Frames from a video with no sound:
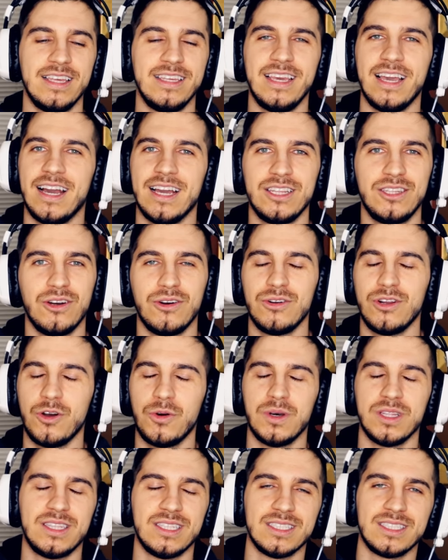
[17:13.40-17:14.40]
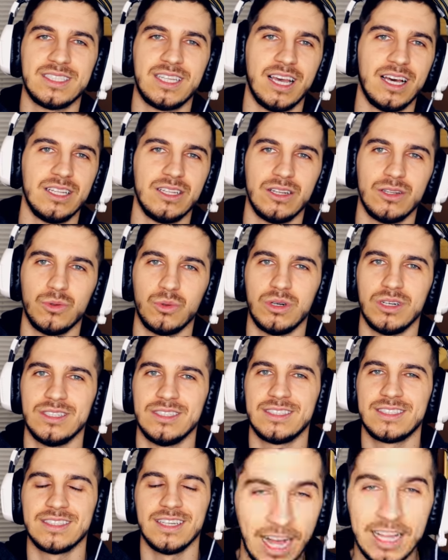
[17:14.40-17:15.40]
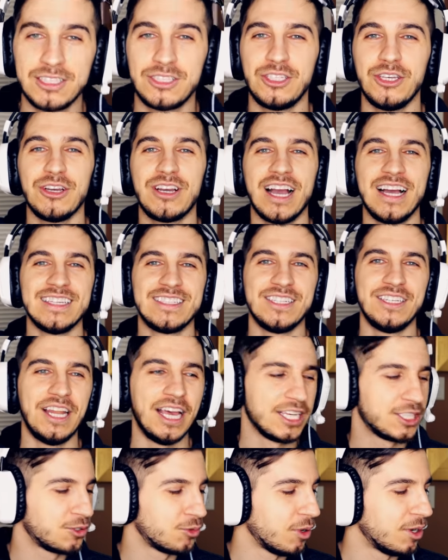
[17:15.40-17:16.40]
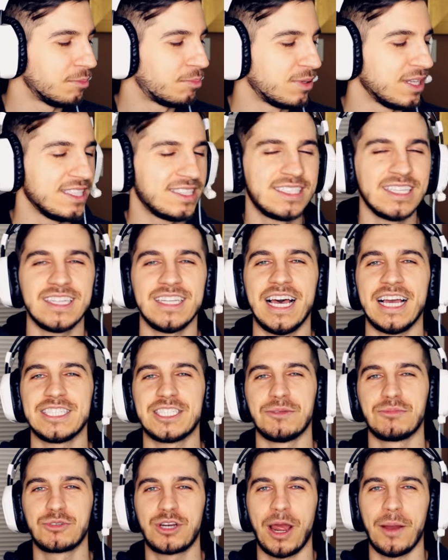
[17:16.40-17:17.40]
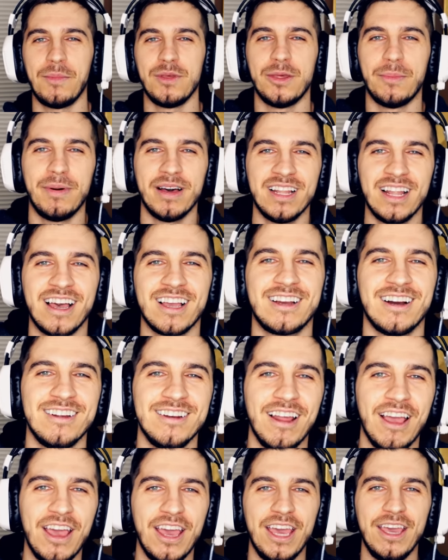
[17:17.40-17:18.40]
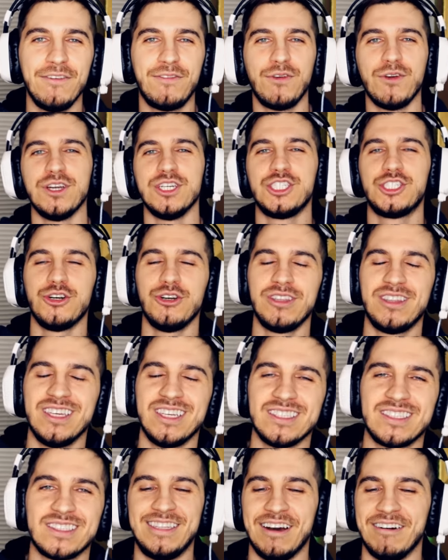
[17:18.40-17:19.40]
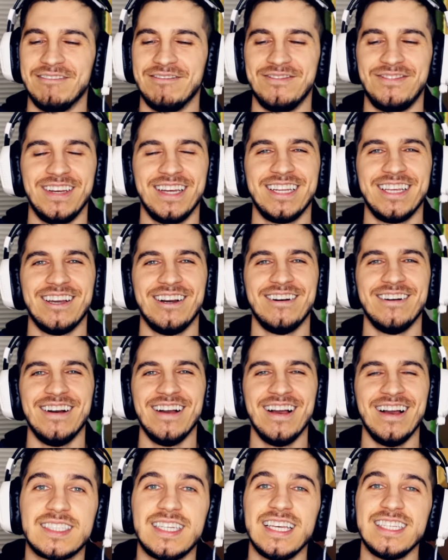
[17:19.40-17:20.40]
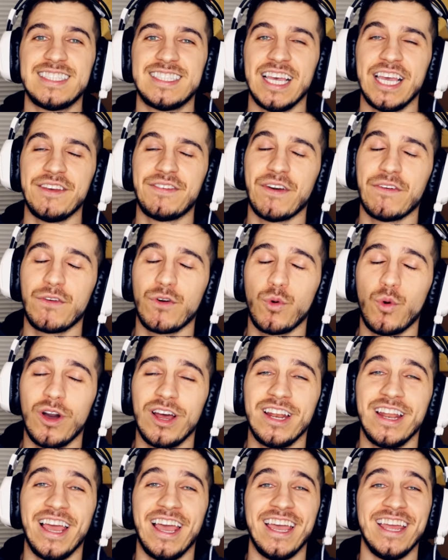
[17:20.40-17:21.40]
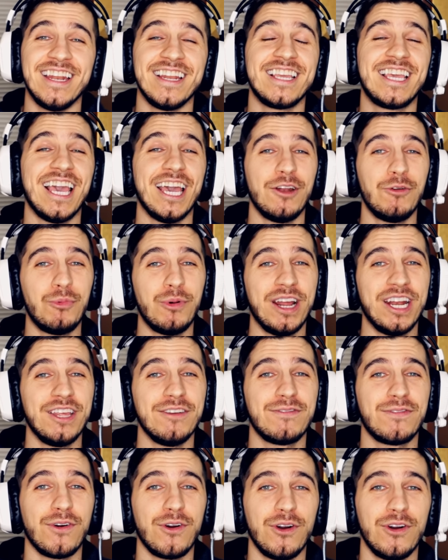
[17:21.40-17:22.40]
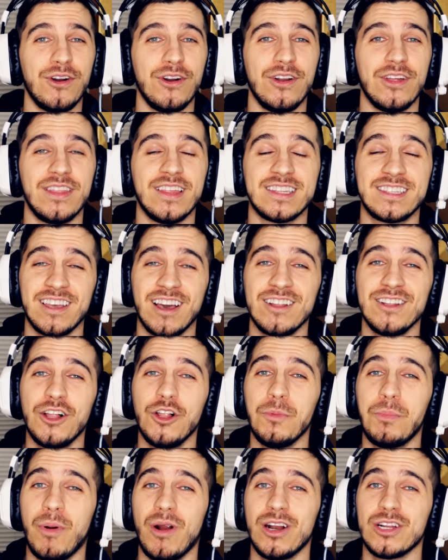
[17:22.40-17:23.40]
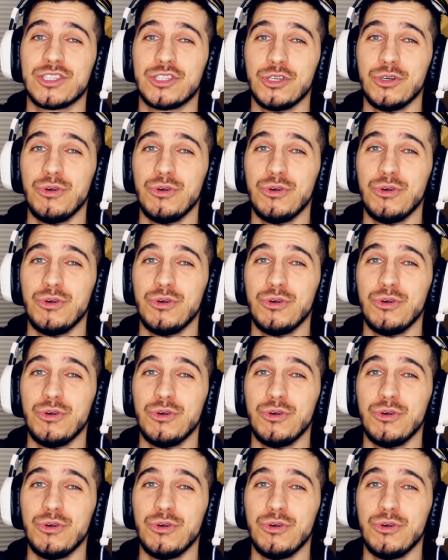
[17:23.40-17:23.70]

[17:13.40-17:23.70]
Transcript: Yeah, I don't know what this tell-all was. I'll see you guys in the next one. Please hit like, subscribe, and the bell icon if you enjoyed this dumb video. Stay safe, everyone, and get ready for the tell-all part